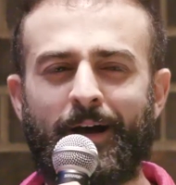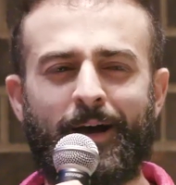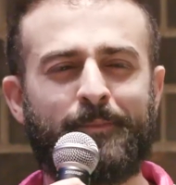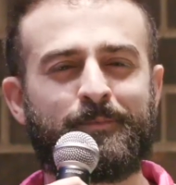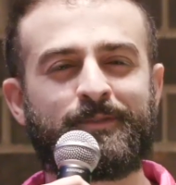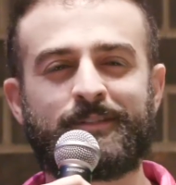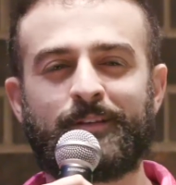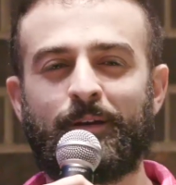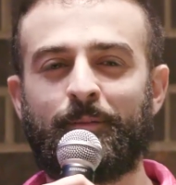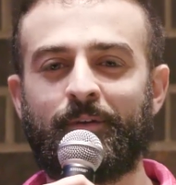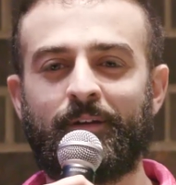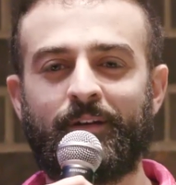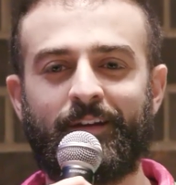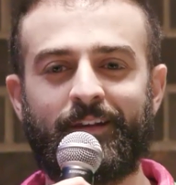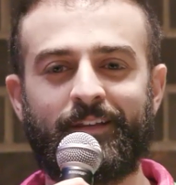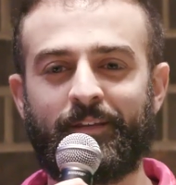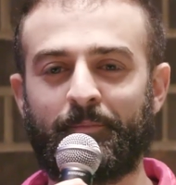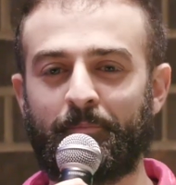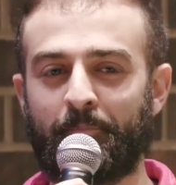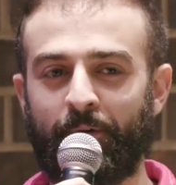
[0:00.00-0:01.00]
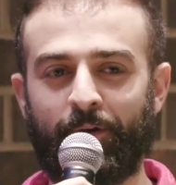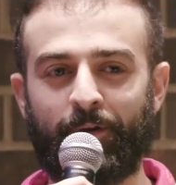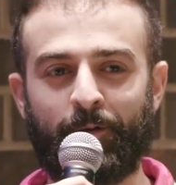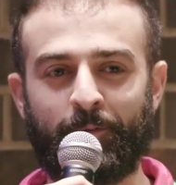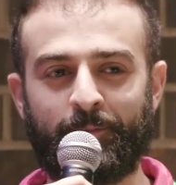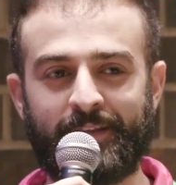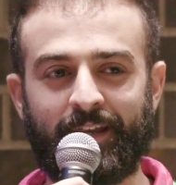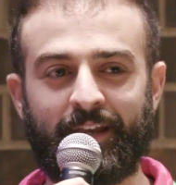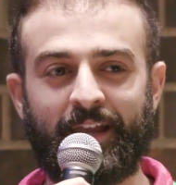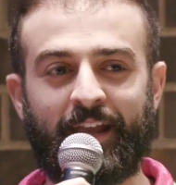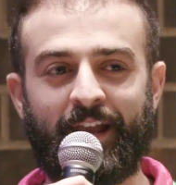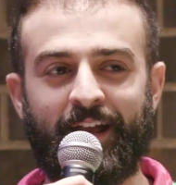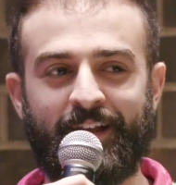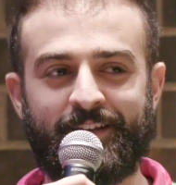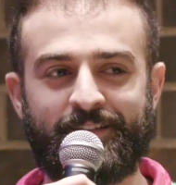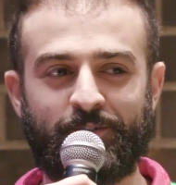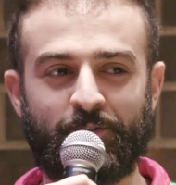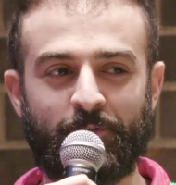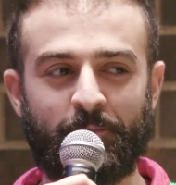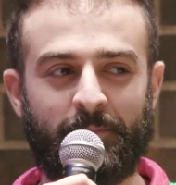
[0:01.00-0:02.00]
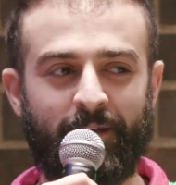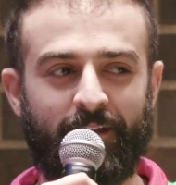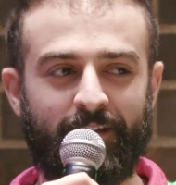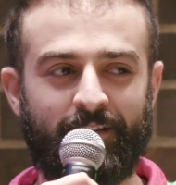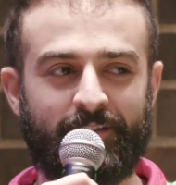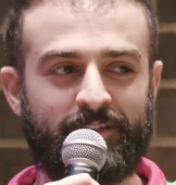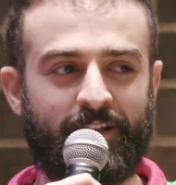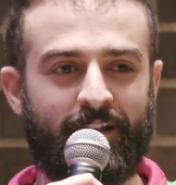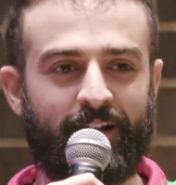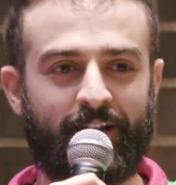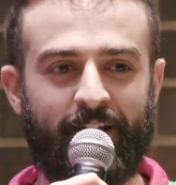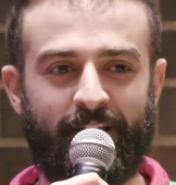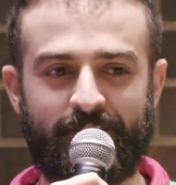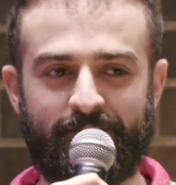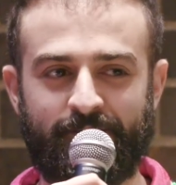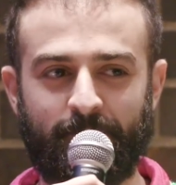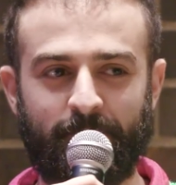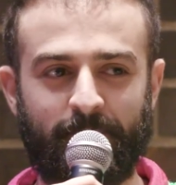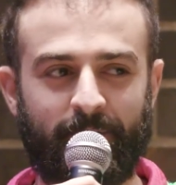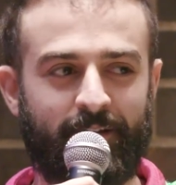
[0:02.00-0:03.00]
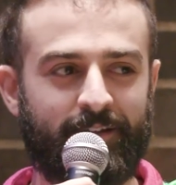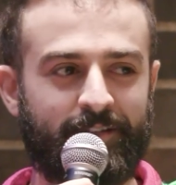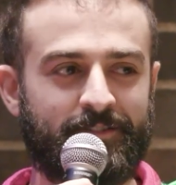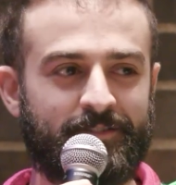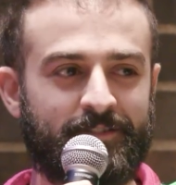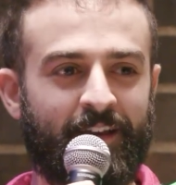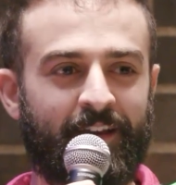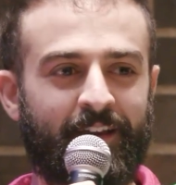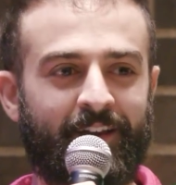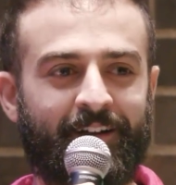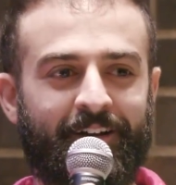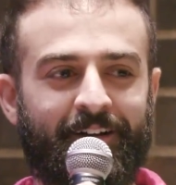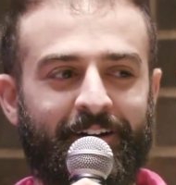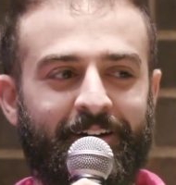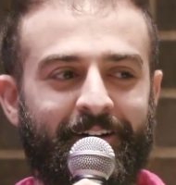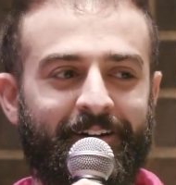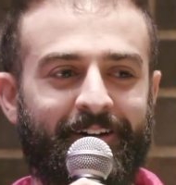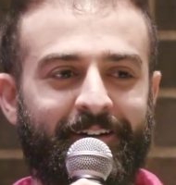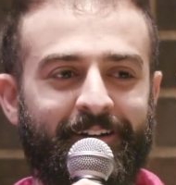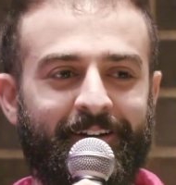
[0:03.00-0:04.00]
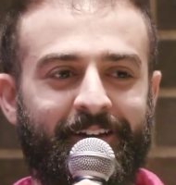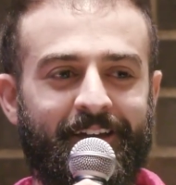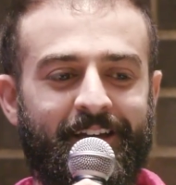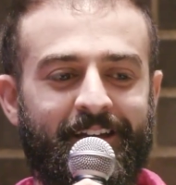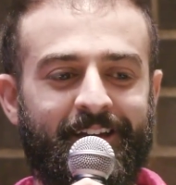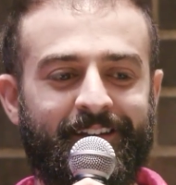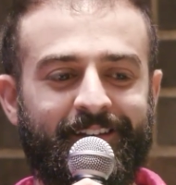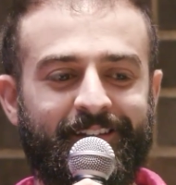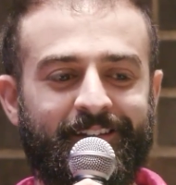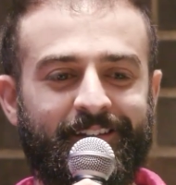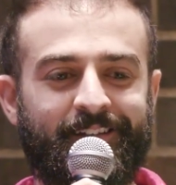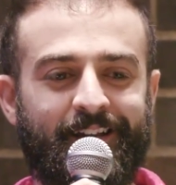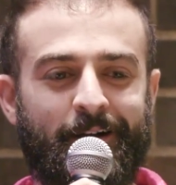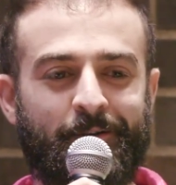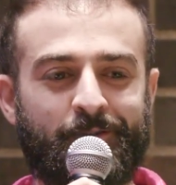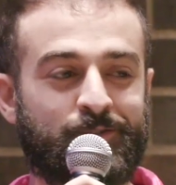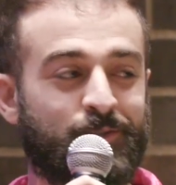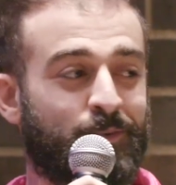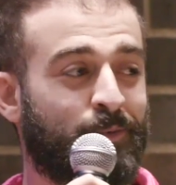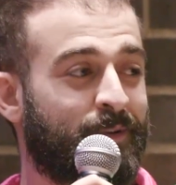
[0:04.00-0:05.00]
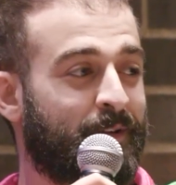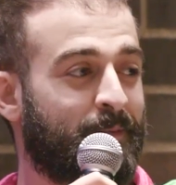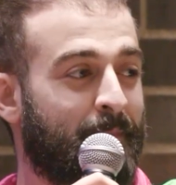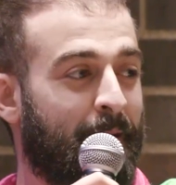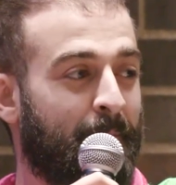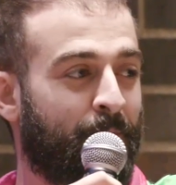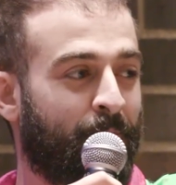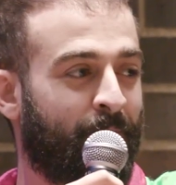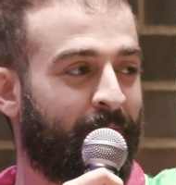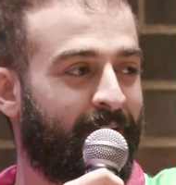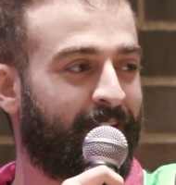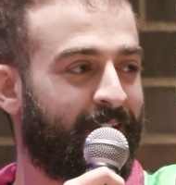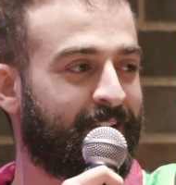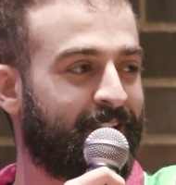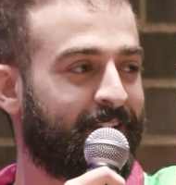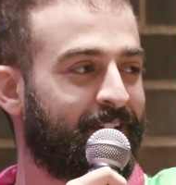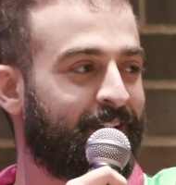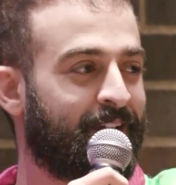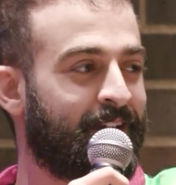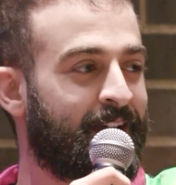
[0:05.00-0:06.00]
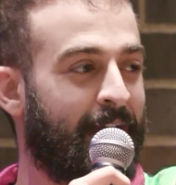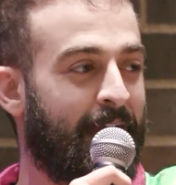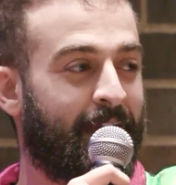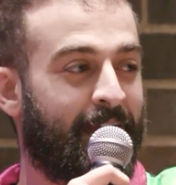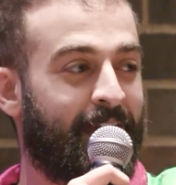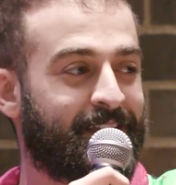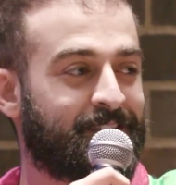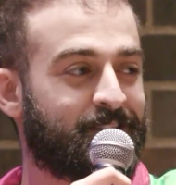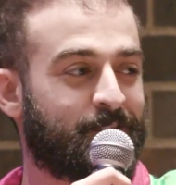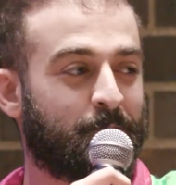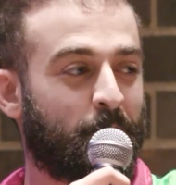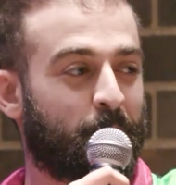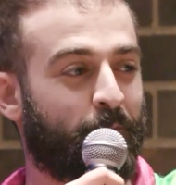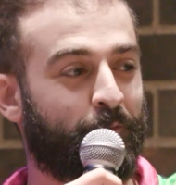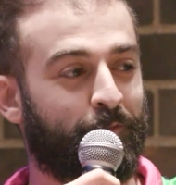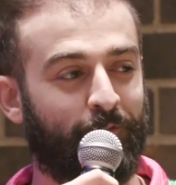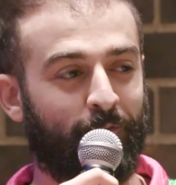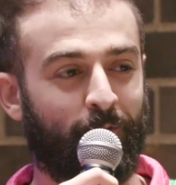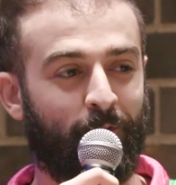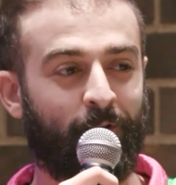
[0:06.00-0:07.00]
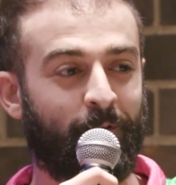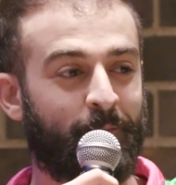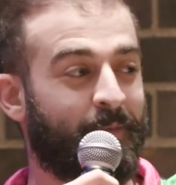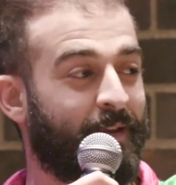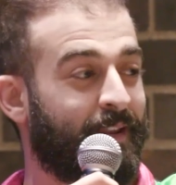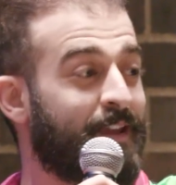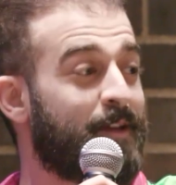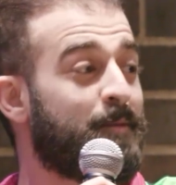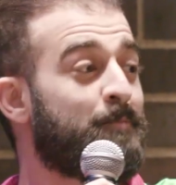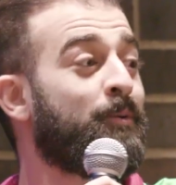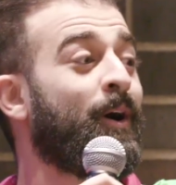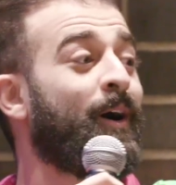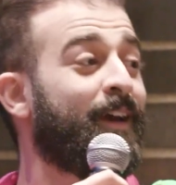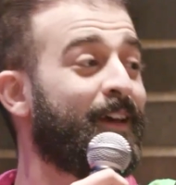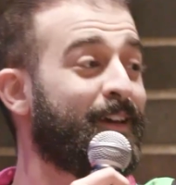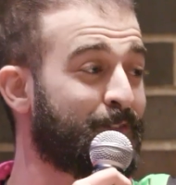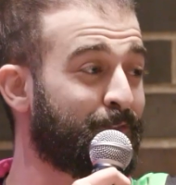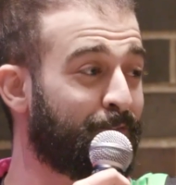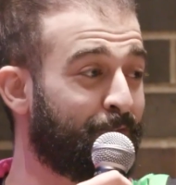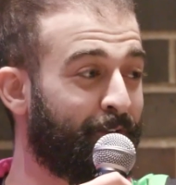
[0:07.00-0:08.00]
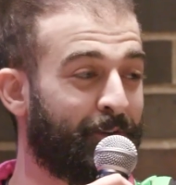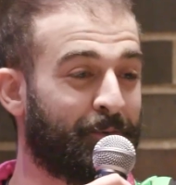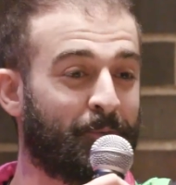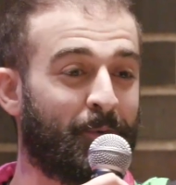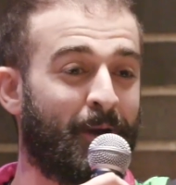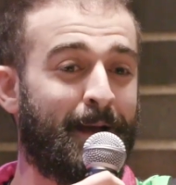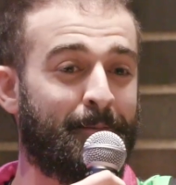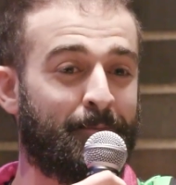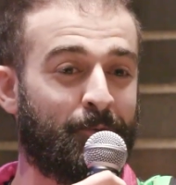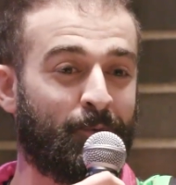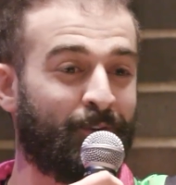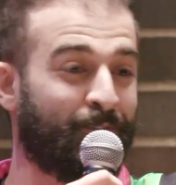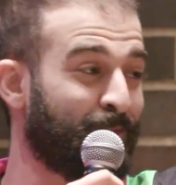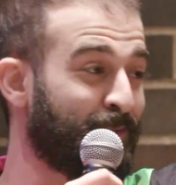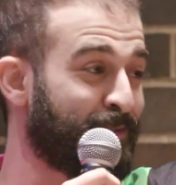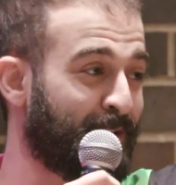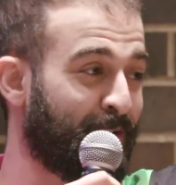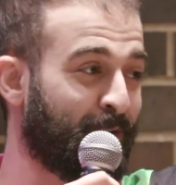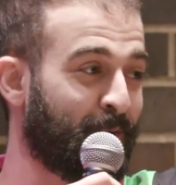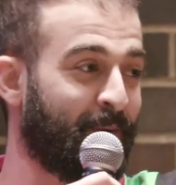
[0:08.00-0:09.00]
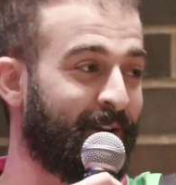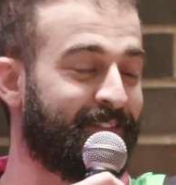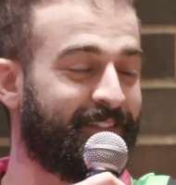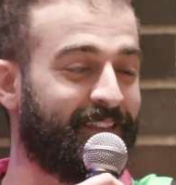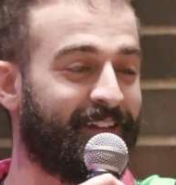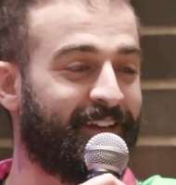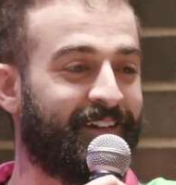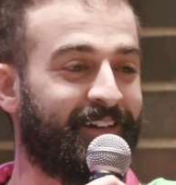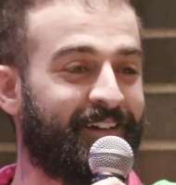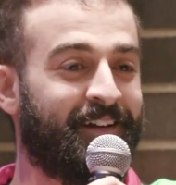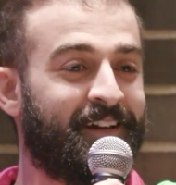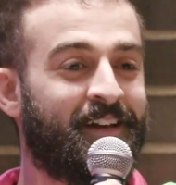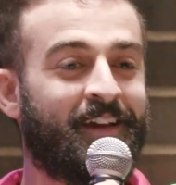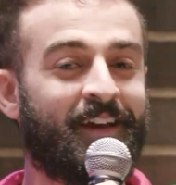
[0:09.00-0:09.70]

hop summit in the Burbs, like a College DuPage. Shout out College DuPage. And I was doing it. My boy Eddie, I asked him to perform, and he brought his friend Rami with, who's sitting right there.